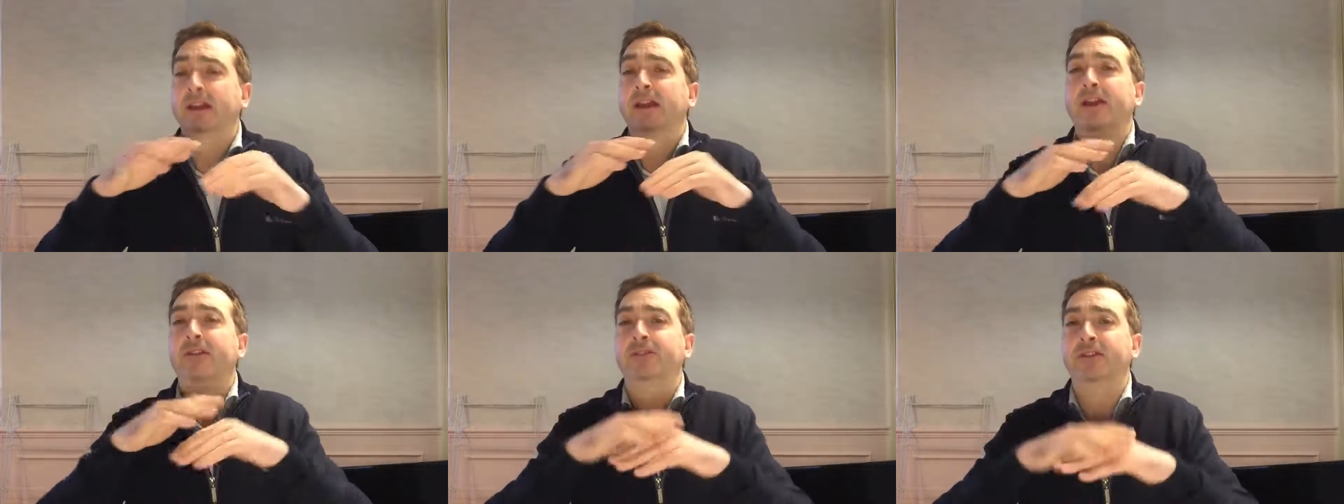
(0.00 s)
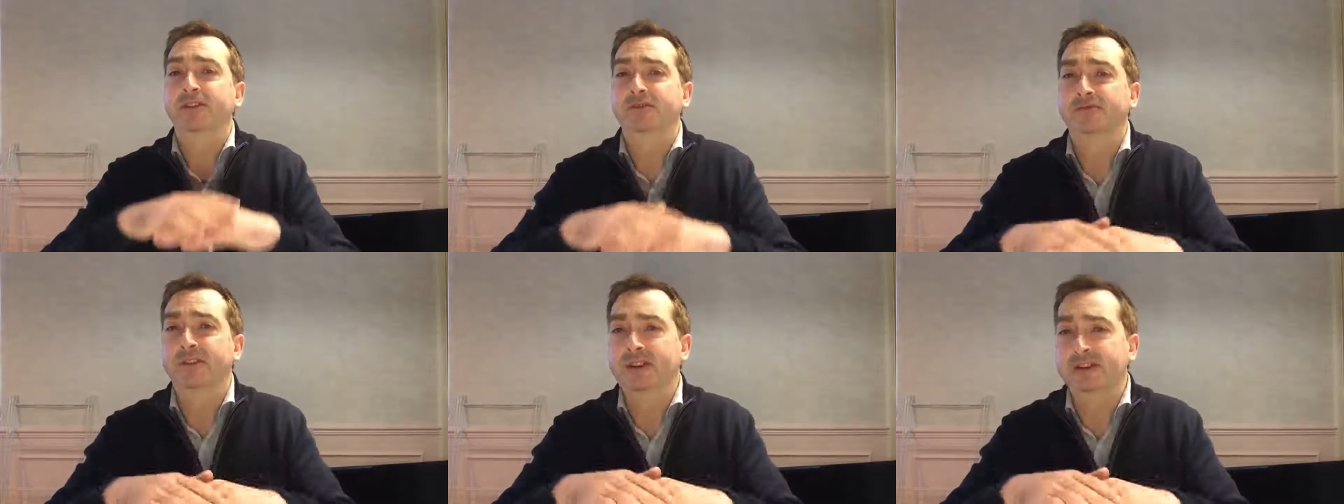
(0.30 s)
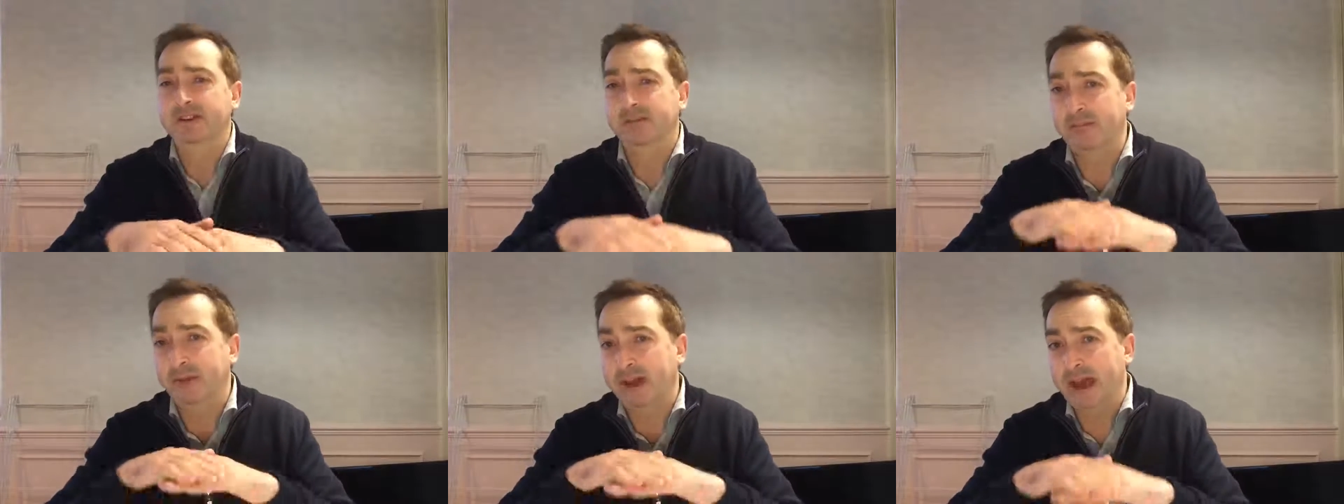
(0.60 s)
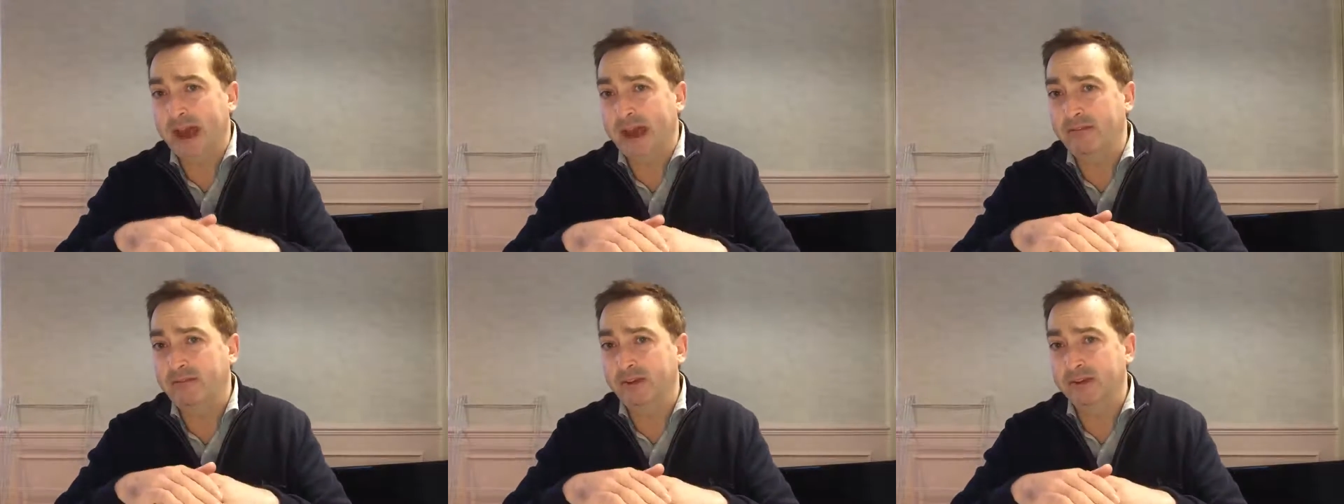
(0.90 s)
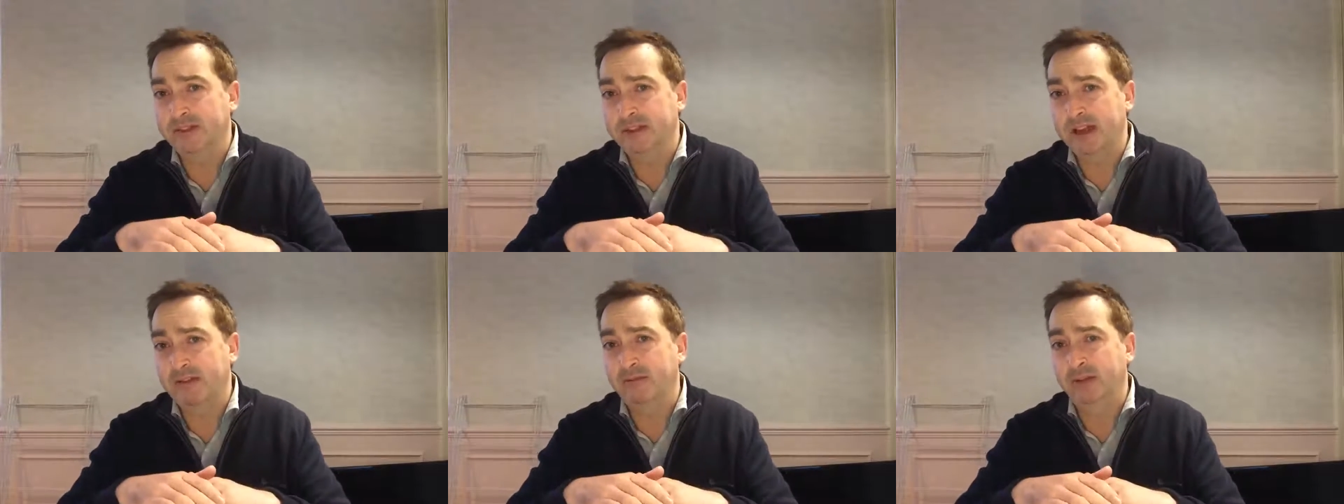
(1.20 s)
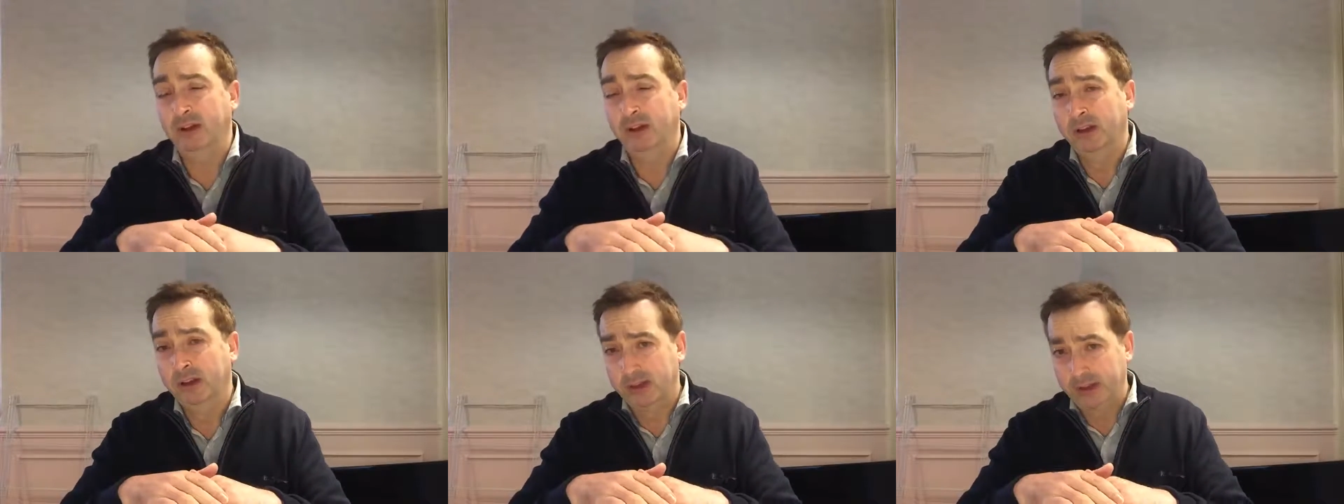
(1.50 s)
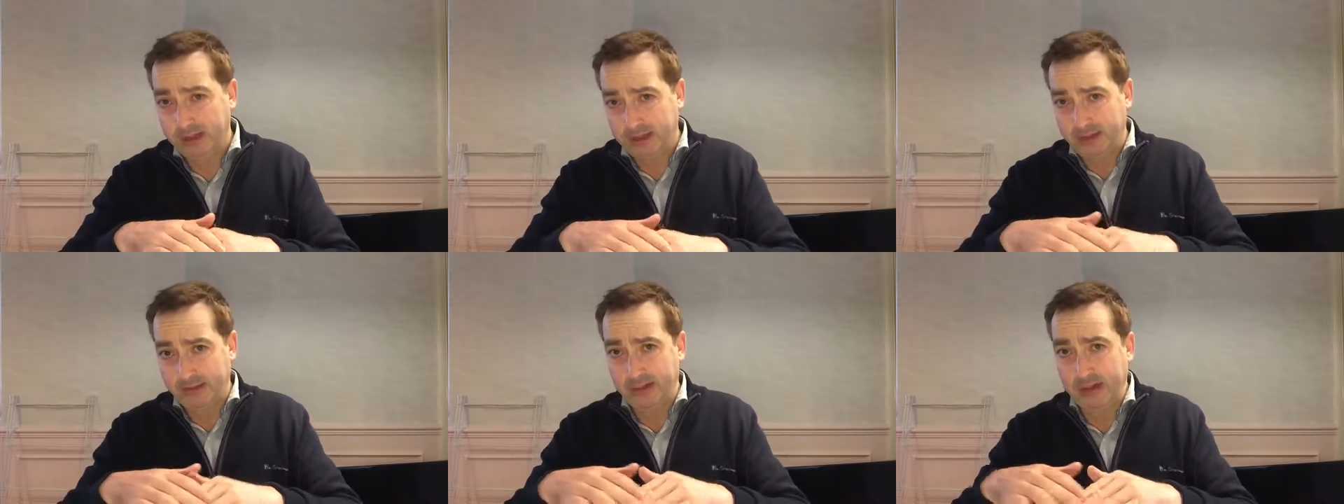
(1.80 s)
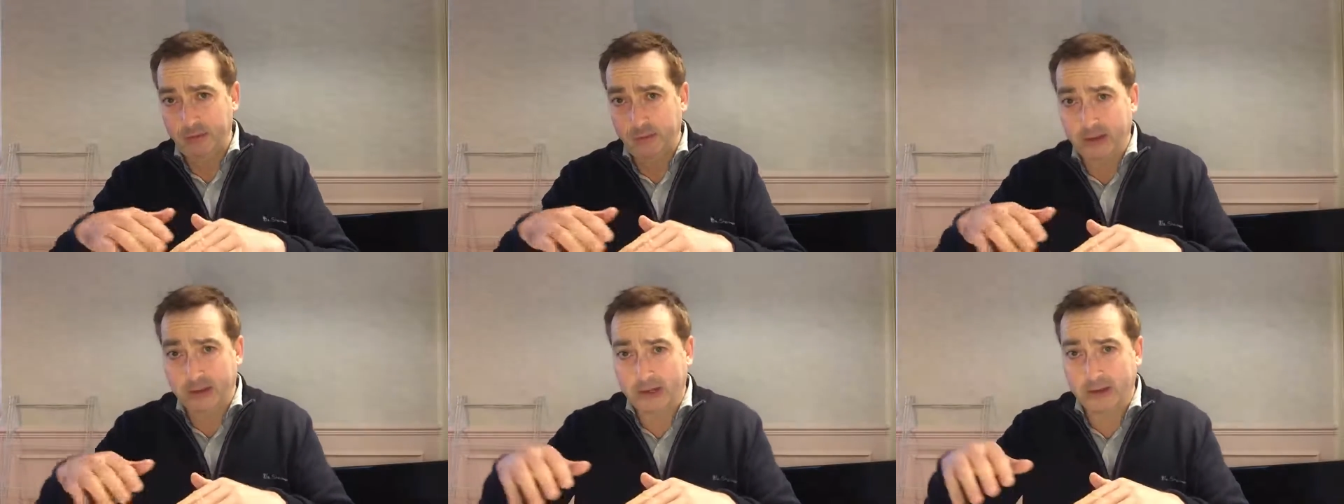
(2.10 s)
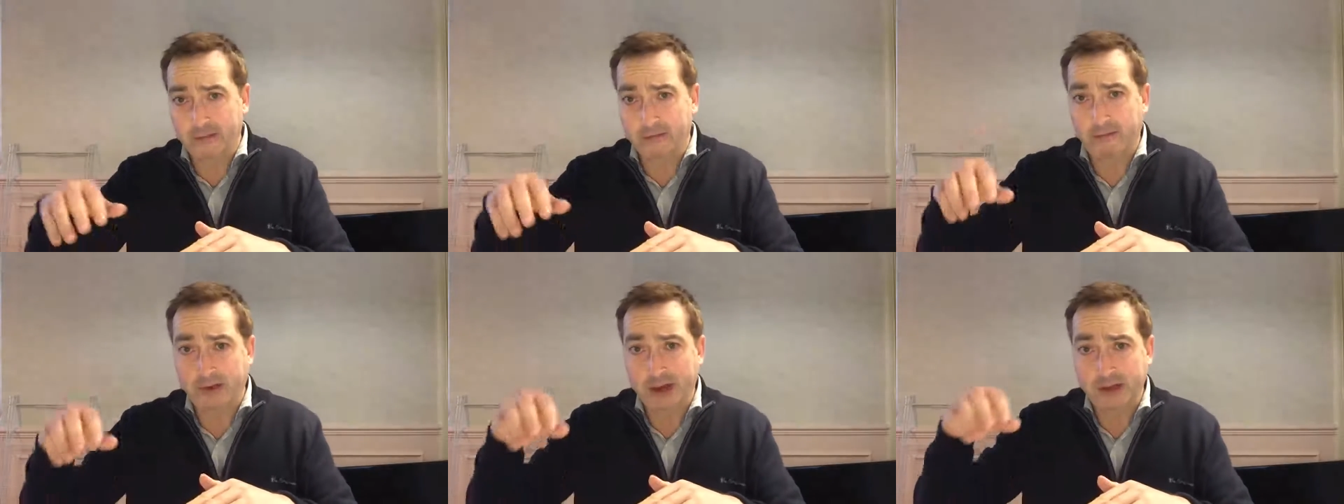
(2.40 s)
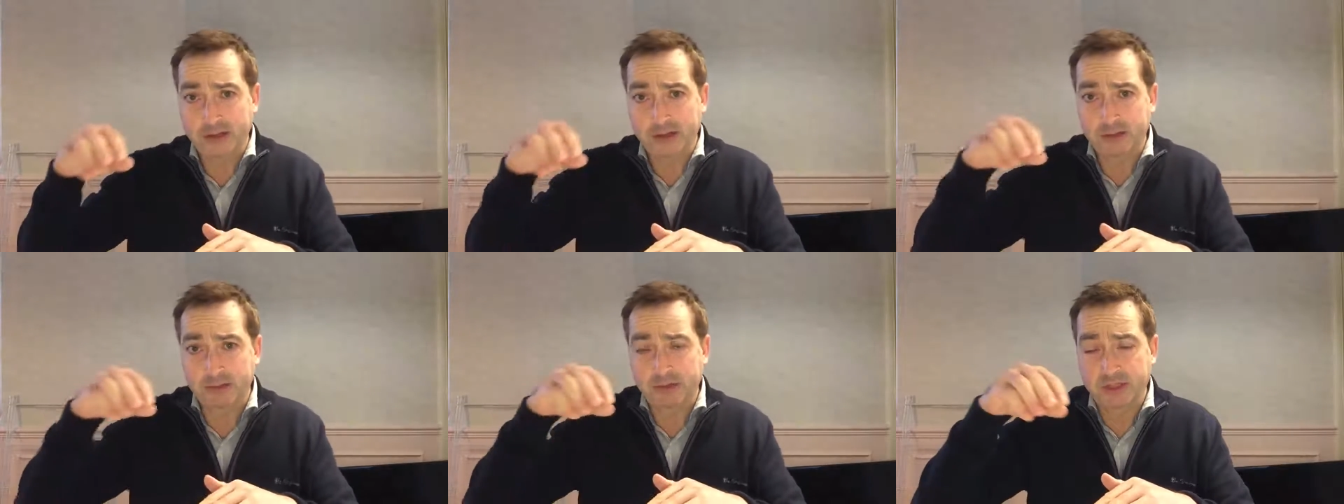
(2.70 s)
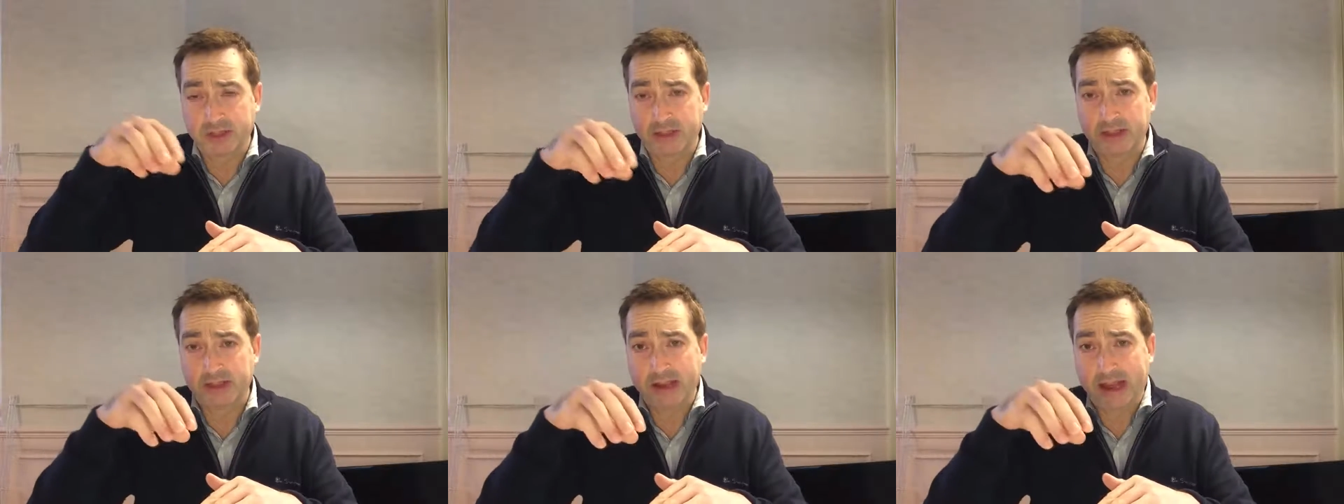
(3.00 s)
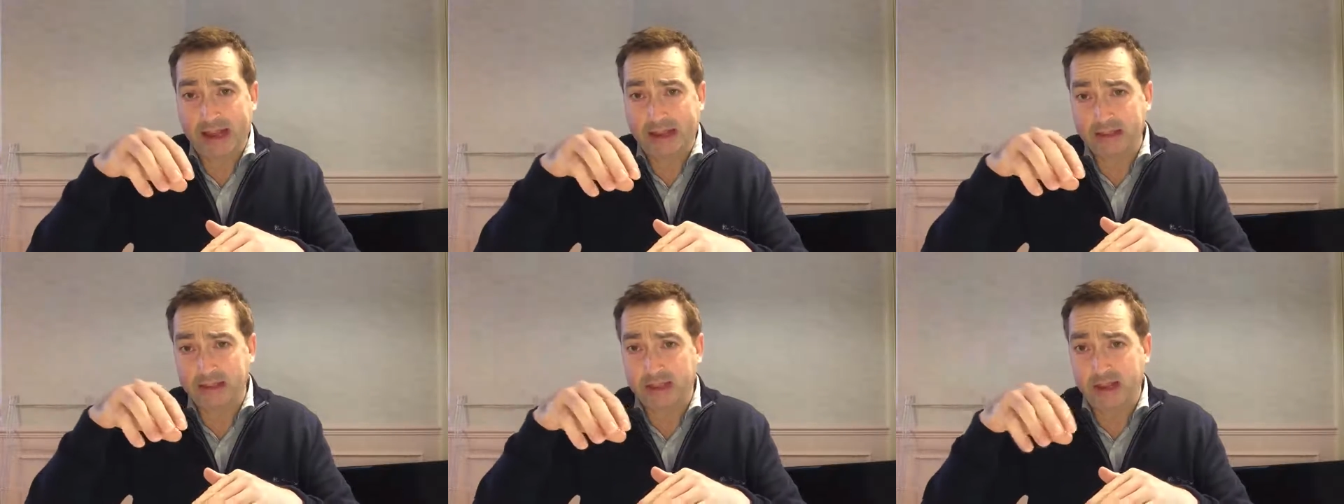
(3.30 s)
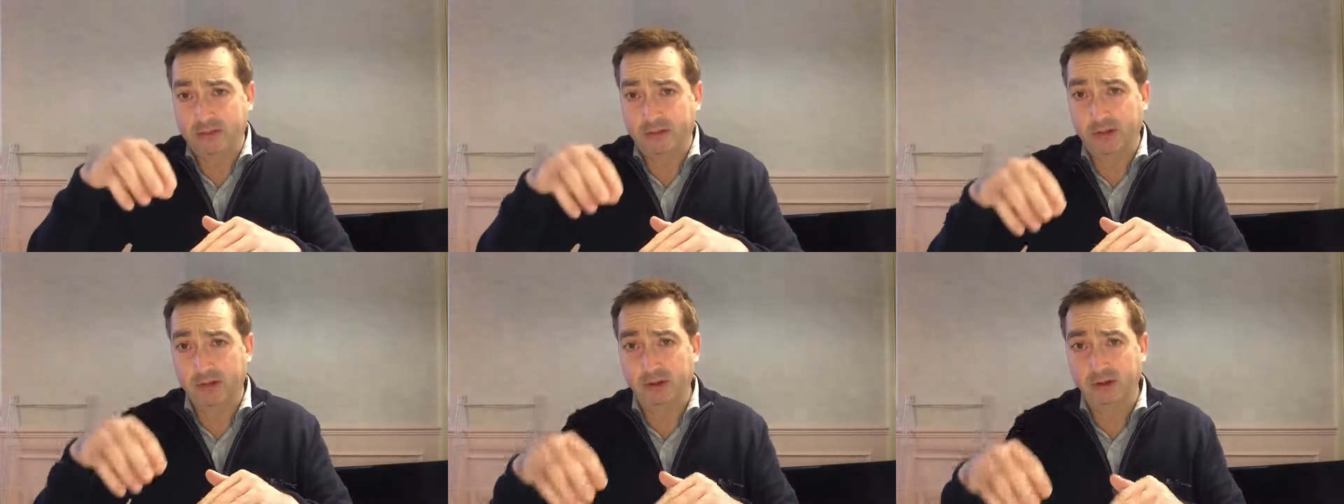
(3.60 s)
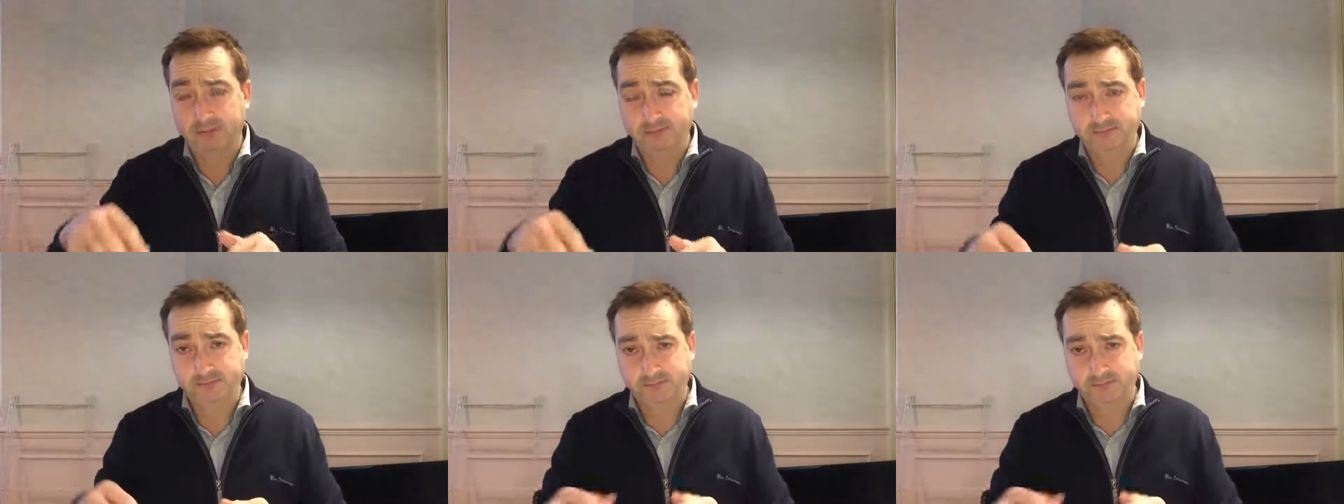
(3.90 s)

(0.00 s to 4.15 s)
If it's reached the behaviours level, then we can reach up to the next level.